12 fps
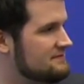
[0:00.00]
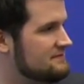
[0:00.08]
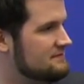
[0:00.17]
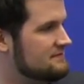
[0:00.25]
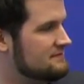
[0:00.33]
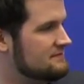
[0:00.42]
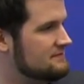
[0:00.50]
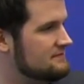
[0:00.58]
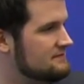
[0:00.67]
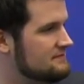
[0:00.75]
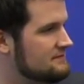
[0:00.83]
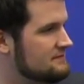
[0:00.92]

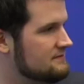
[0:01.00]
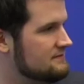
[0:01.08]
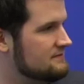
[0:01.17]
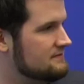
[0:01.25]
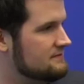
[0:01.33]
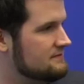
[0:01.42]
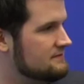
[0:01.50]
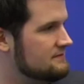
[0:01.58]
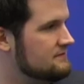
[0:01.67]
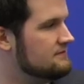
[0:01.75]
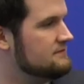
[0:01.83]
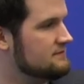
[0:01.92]

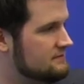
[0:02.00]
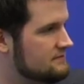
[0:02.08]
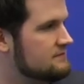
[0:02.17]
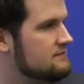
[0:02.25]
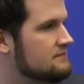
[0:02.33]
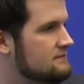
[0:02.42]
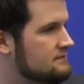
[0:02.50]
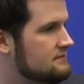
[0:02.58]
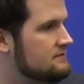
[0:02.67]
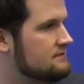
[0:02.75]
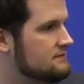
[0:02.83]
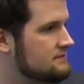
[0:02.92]

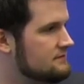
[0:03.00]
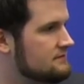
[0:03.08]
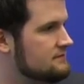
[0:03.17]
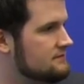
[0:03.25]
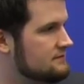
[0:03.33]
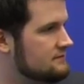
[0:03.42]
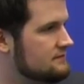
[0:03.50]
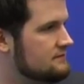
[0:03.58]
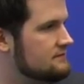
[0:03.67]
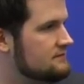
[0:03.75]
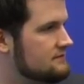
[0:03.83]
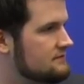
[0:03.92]

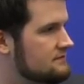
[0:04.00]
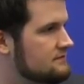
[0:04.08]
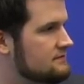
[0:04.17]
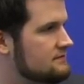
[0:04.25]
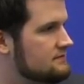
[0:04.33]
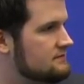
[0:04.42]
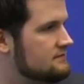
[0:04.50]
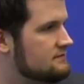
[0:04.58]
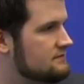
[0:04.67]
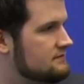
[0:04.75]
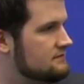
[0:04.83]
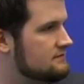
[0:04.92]

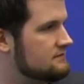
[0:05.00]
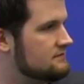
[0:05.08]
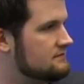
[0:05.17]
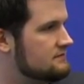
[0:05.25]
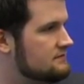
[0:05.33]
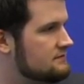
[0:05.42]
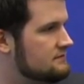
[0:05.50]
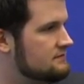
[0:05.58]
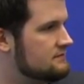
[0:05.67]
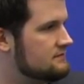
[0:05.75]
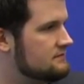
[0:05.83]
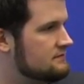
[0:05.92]

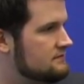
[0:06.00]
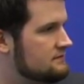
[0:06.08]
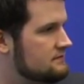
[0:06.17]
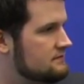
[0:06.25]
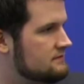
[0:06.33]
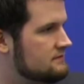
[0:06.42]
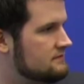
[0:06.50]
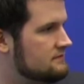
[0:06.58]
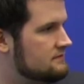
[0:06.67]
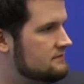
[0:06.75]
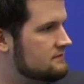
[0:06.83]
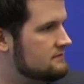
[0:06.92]

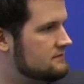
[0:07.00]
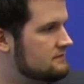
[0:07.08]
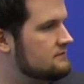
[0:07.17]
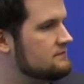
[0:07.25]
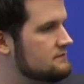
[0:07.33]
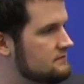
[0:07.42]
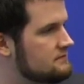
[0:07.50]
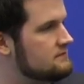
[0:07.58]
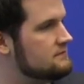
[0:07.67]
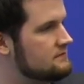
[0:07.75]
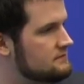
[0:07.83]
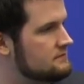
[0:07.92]
The person shown says nothing.